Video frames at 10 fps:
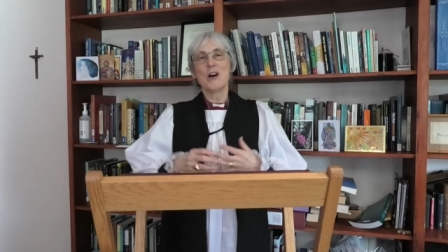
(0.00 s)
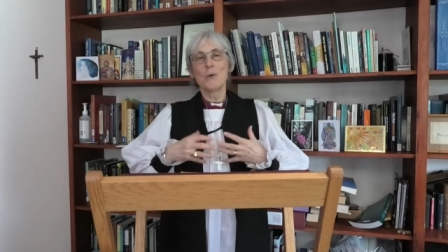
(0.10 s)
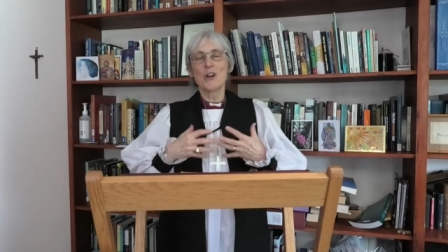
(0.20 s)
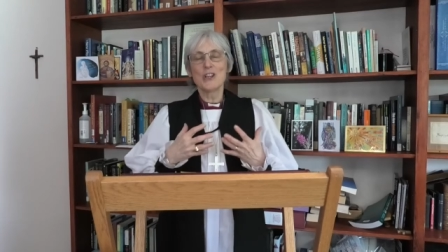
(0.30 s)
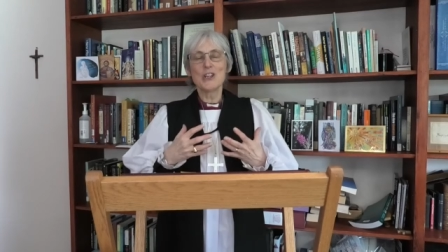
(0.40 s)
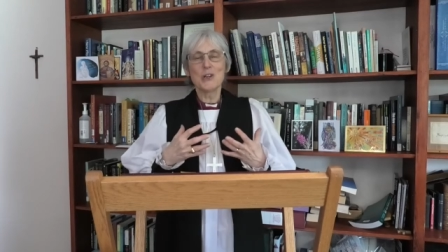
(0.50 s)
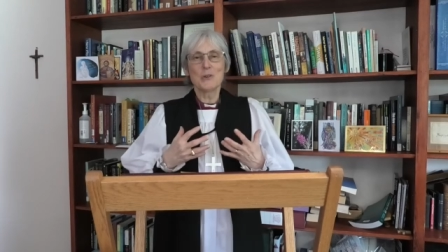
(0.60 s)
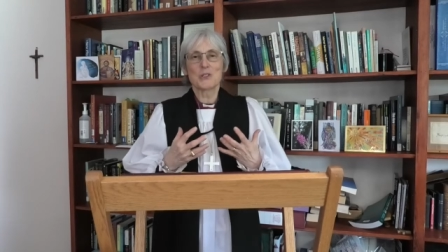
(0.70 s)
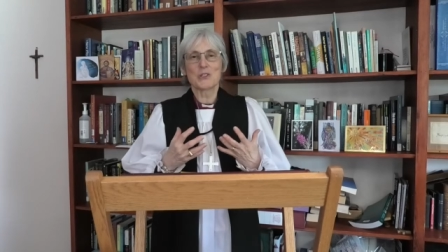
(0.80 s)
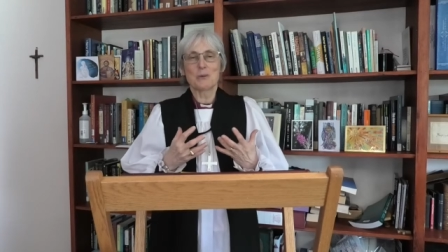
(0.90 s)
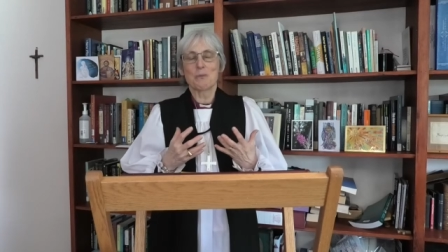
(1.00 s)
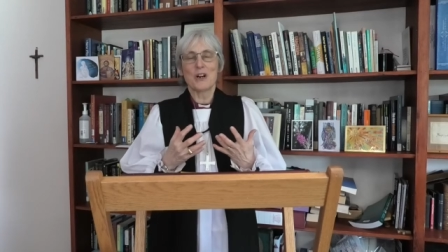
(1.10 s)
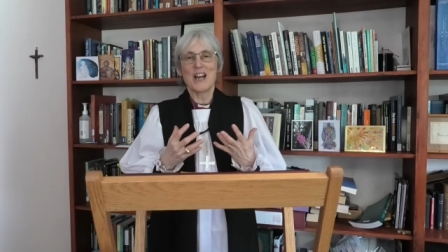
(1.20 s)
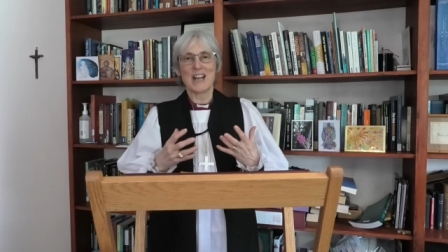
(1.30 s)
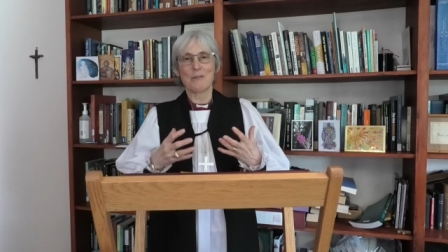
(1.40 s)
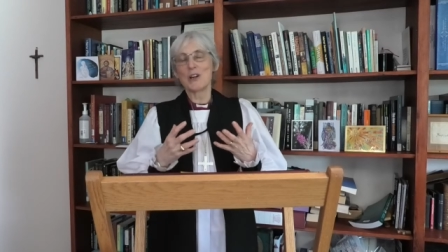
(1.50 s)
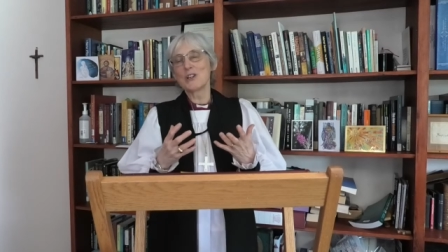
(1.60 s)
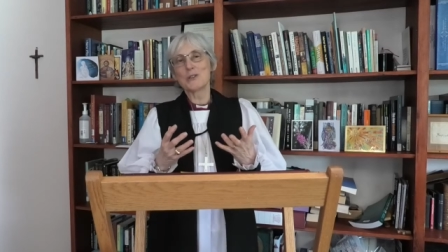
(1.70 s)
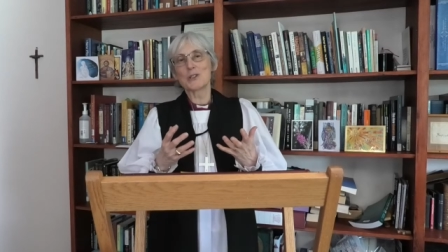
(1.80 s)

We are used to praying. We are used